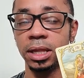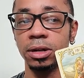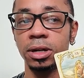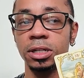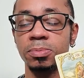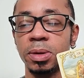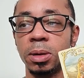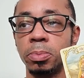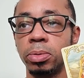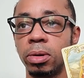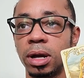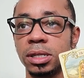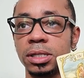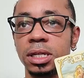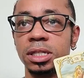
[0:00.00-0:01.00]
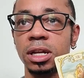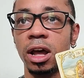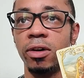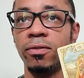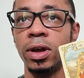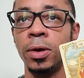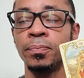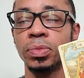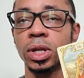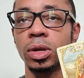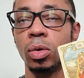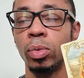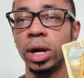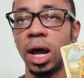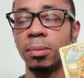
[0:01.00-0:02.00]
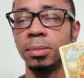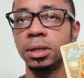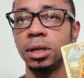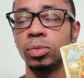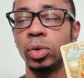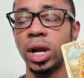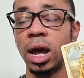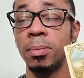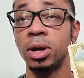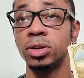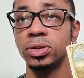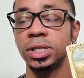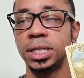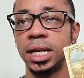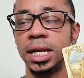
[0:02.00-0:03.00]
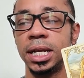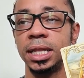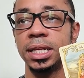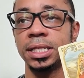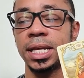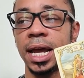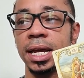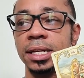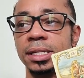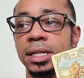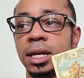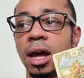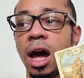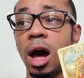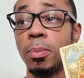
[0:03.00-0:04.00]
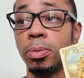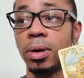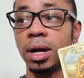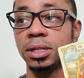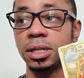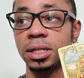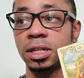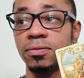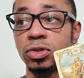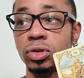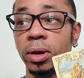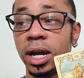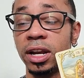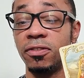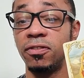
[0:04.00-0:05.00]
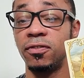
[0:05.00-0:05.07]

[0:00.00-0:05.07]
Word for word: There has been a process of what I'm understanding this as, a process of trying to